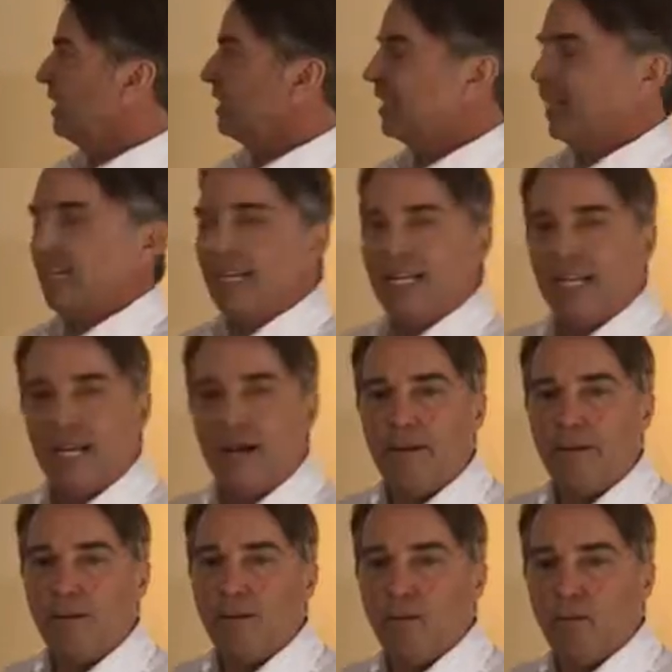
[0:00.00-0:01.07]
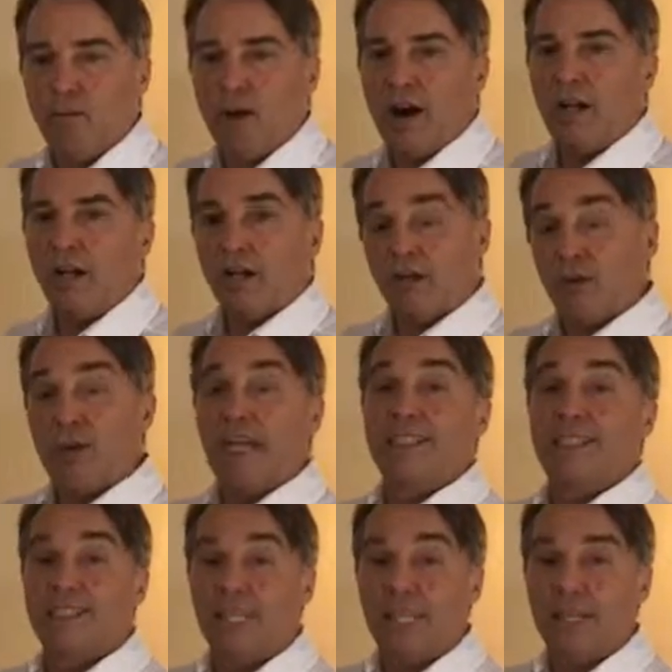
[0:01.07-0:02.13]
to heat up water to create
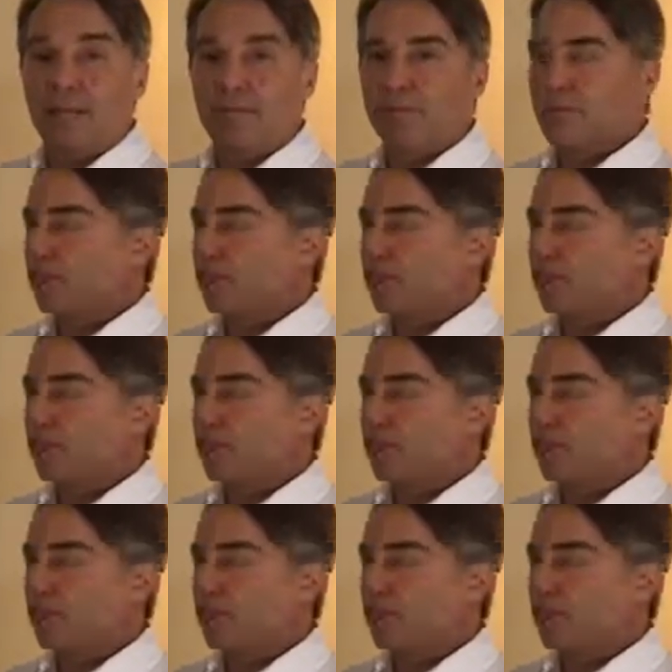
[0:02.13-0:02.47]
steam.